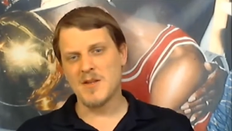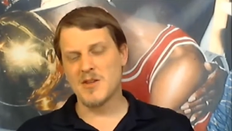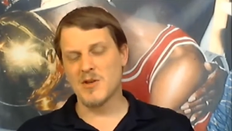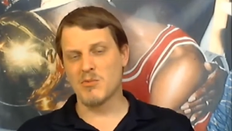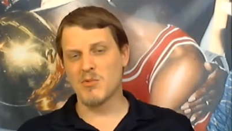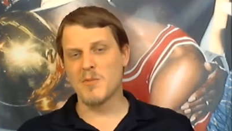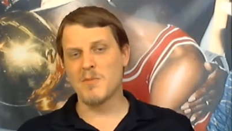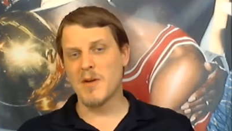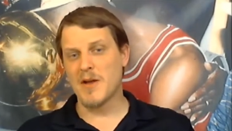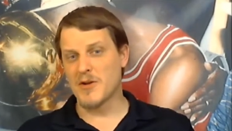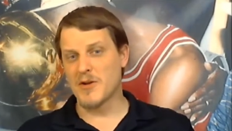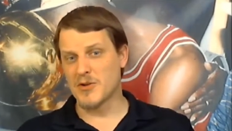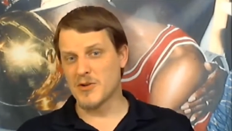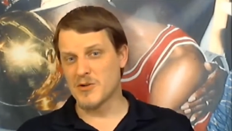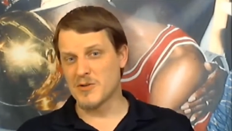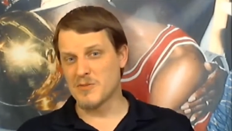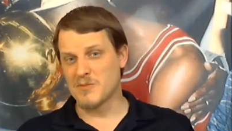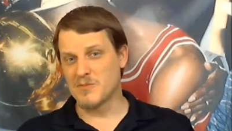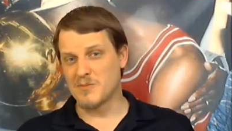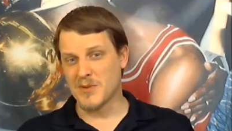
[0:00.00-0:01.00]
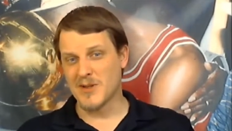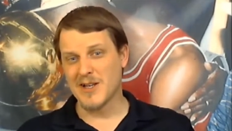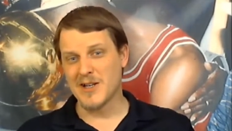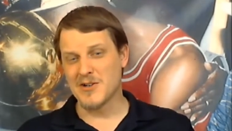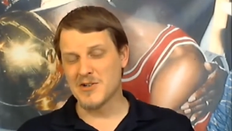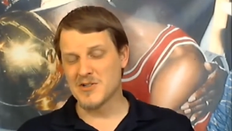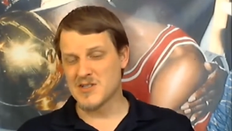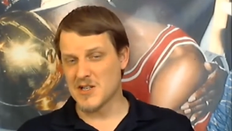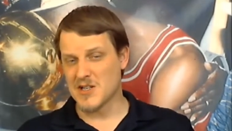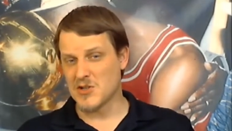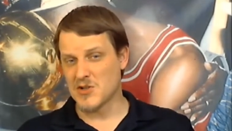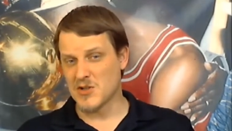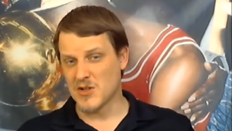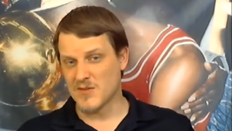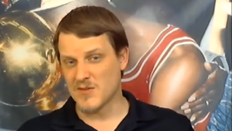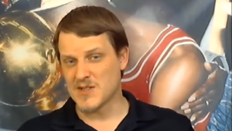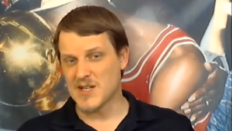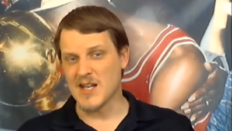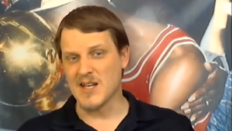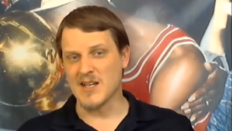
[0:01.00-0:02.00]
there were better players that you could
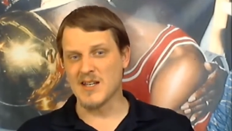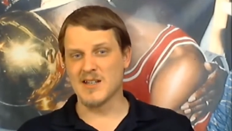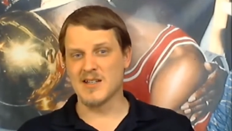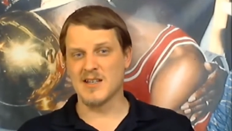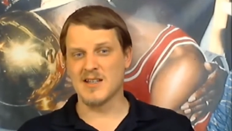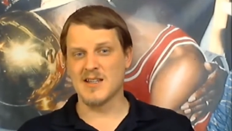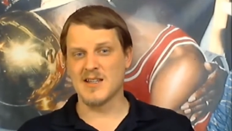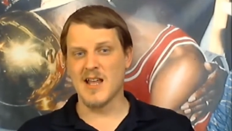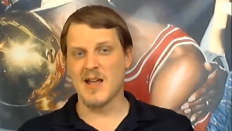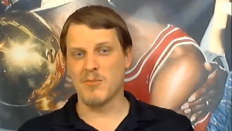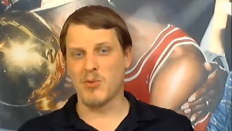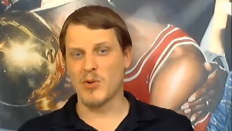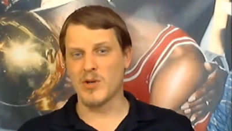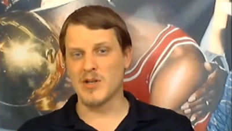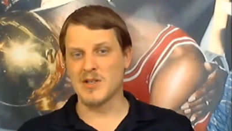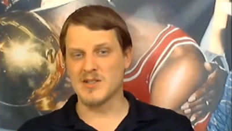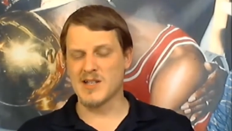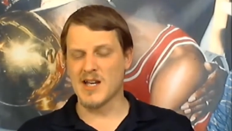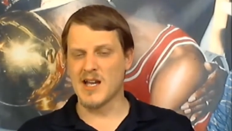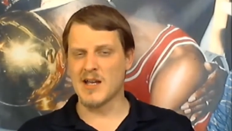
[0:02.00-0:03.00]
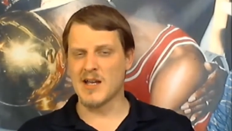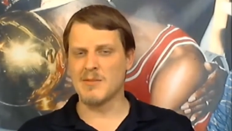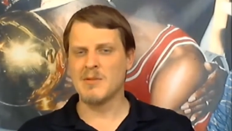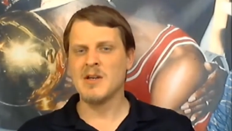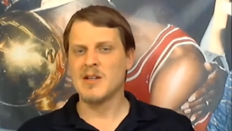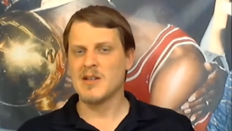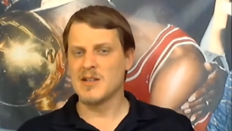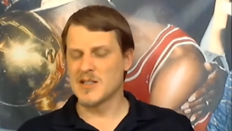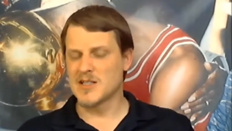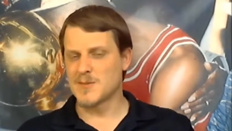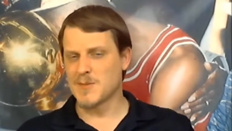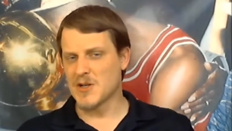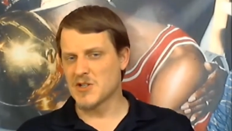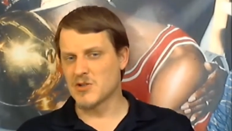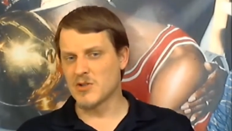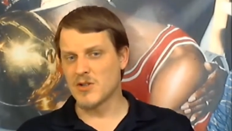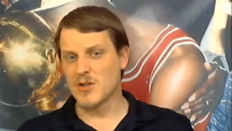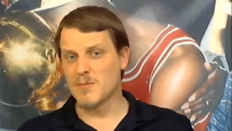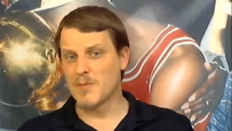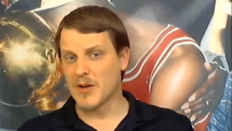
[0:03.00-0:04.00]
have taken at that point in time,
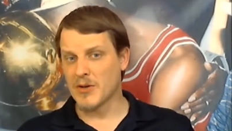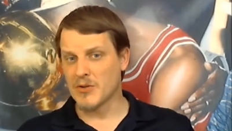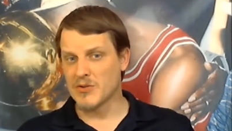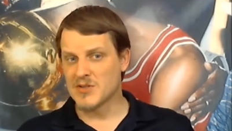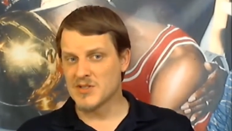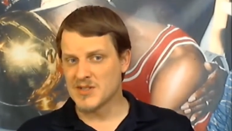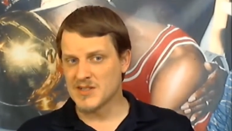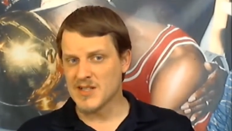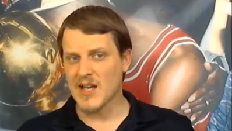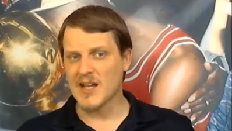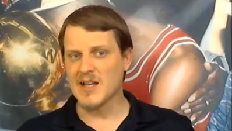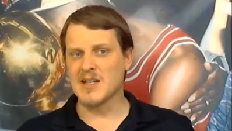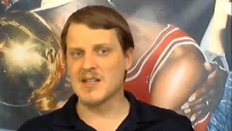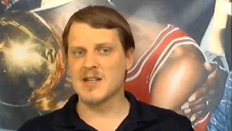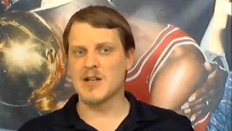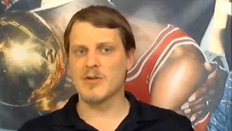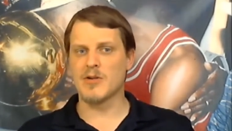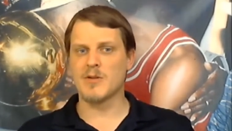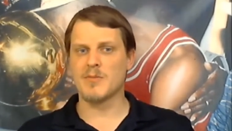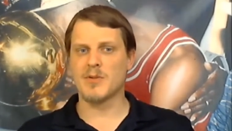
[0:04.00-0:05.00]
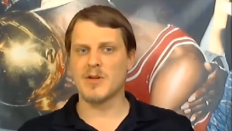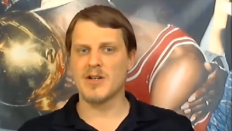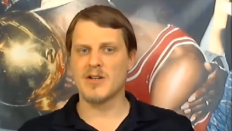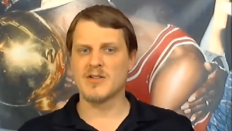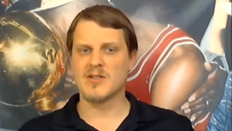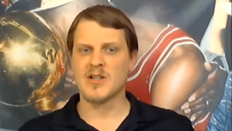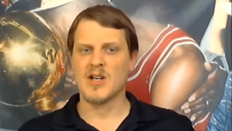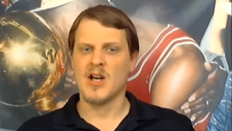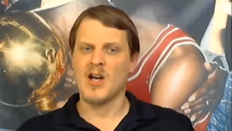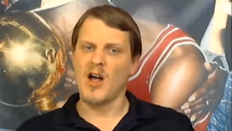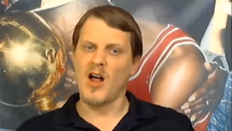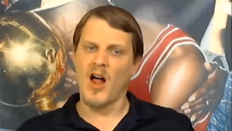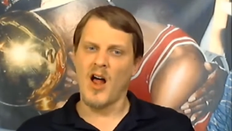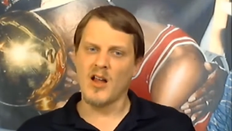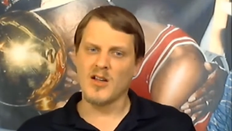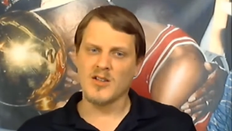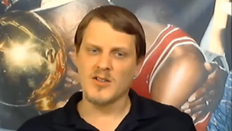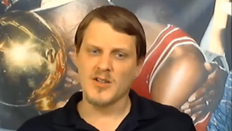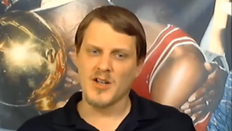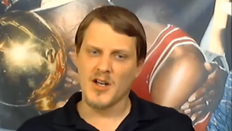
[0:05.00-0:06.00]
especially better secondary players.
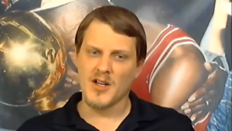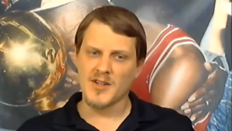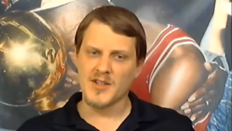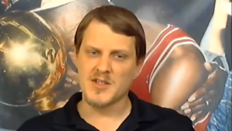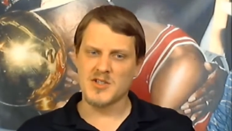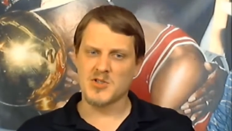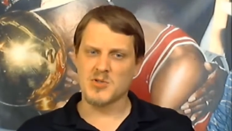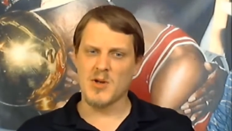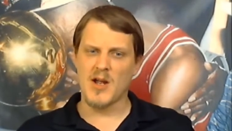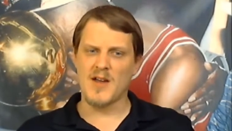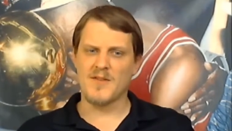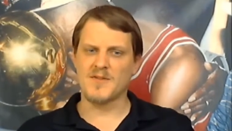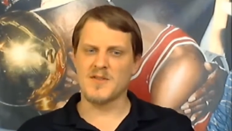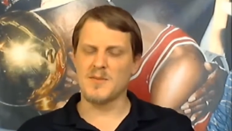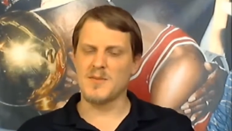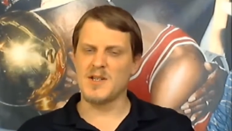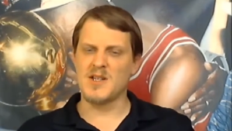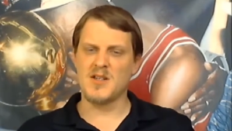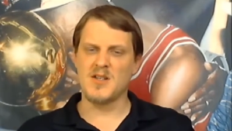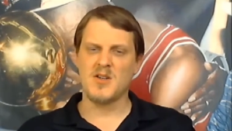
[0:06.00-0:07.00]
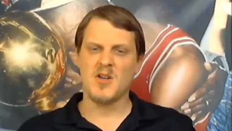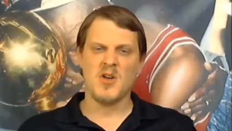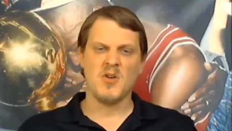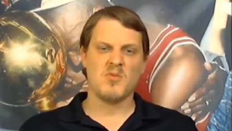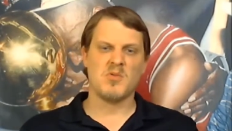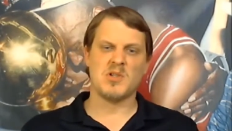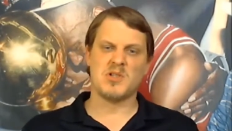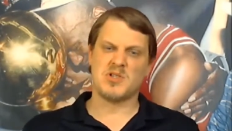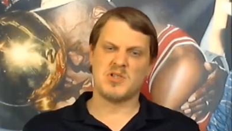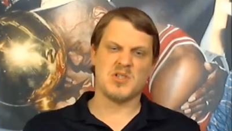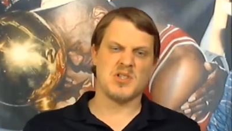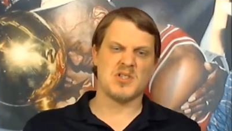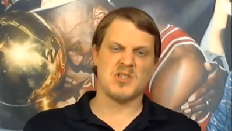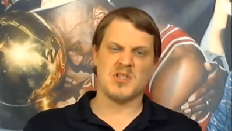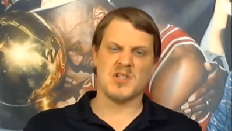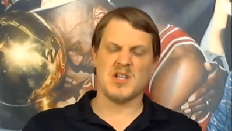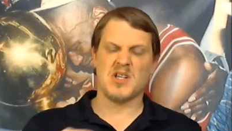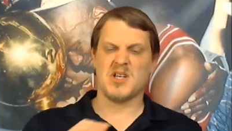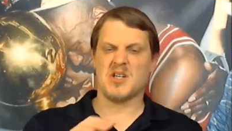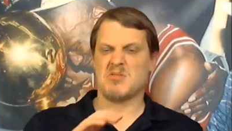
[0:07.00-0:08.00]
All in all, this draft to me was
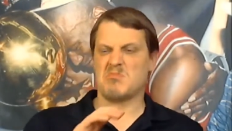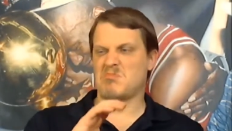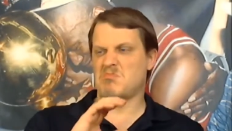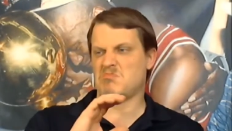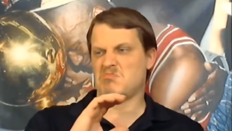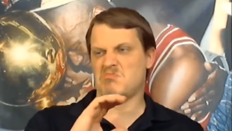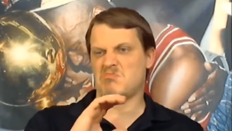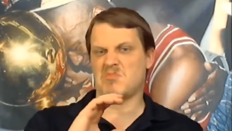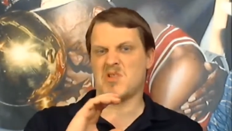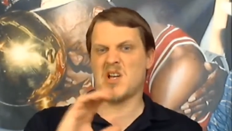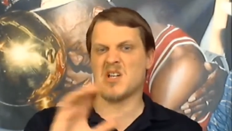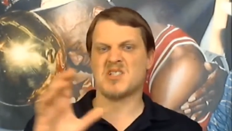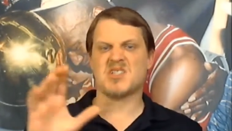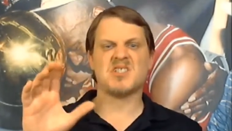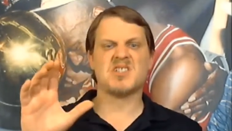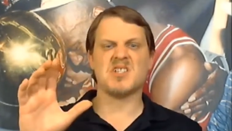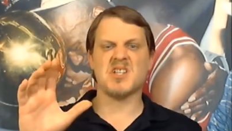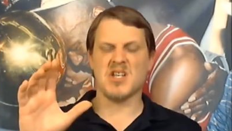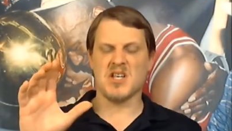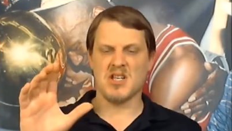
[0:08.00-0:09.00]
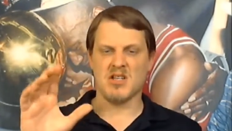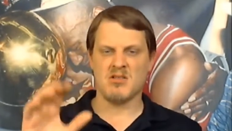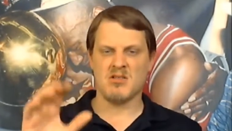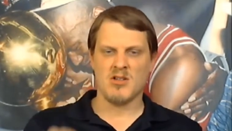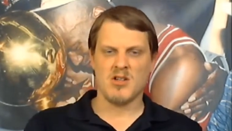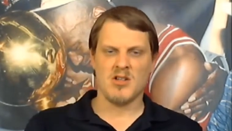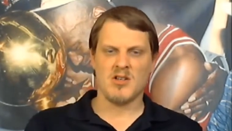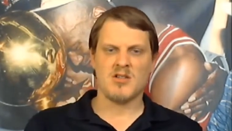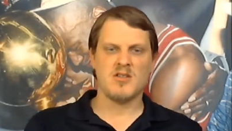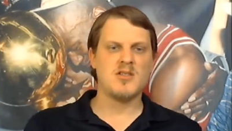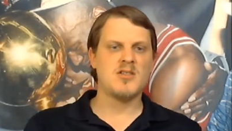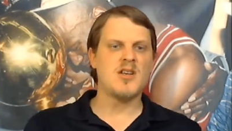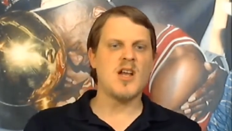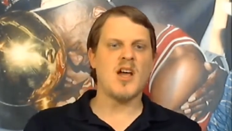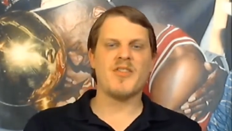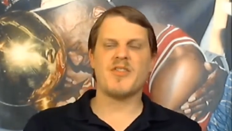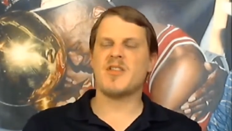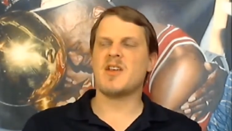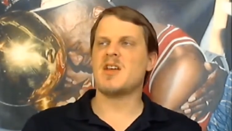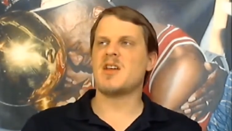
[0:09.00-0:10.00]
just a, a C.
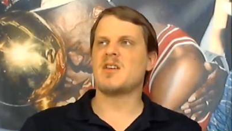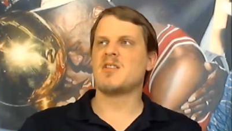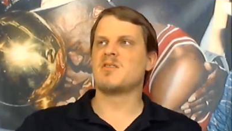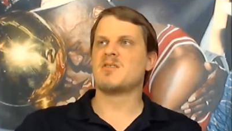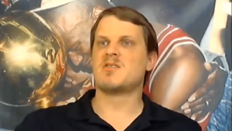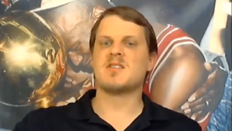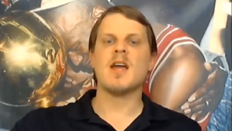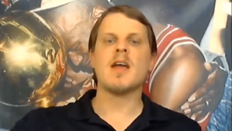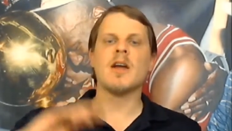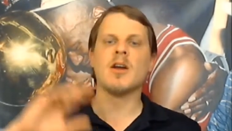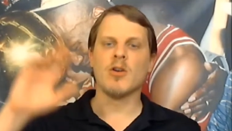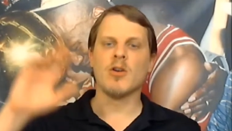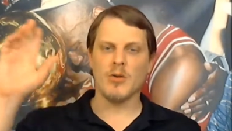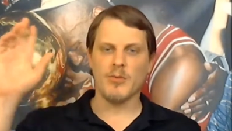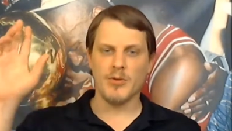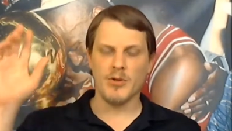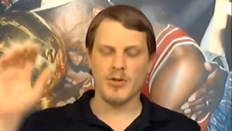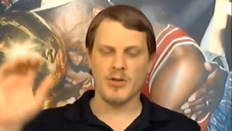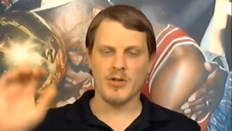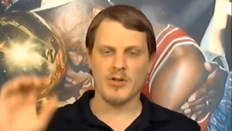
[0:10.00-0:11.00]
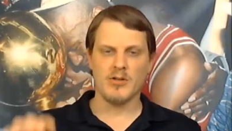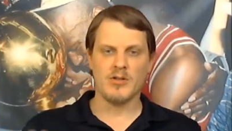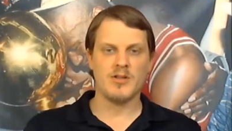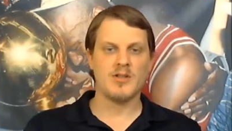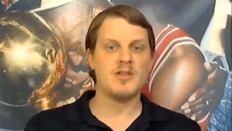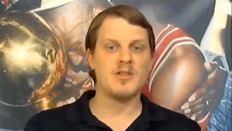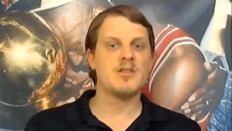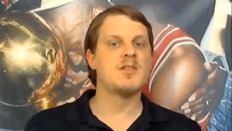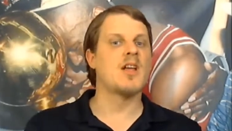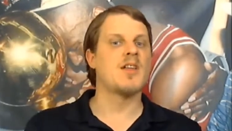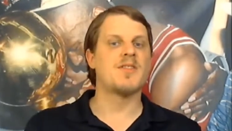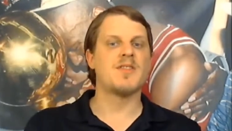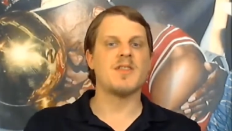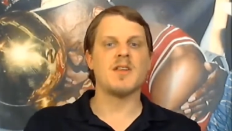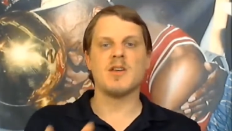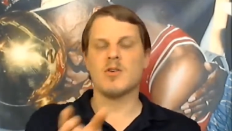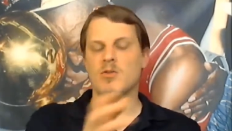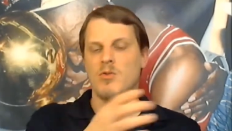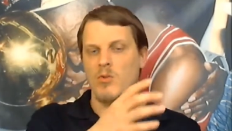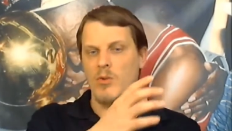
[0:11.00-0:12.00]
Nothing terrible,
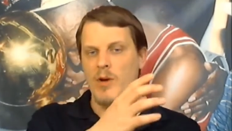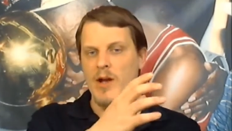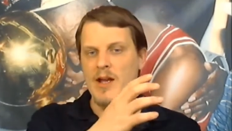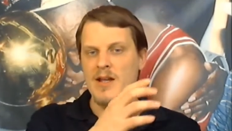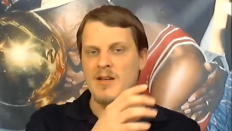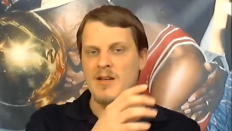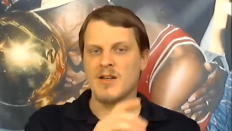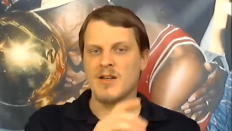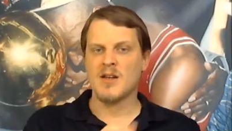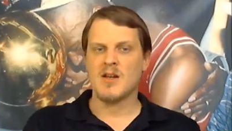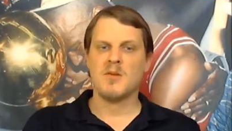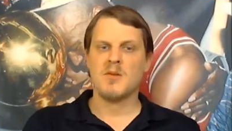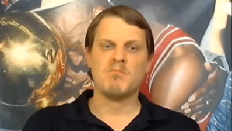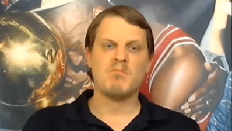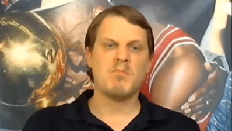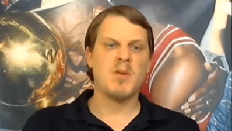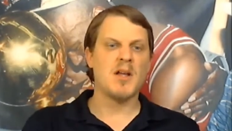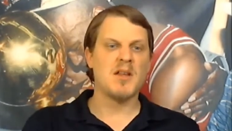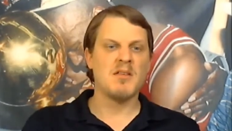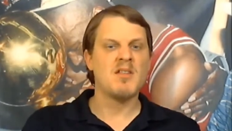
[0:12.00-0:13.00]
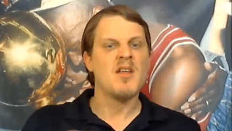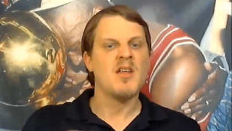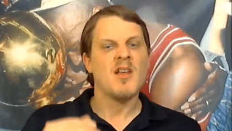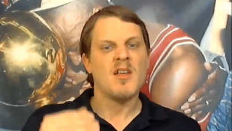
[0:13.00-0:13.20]
nothing great, but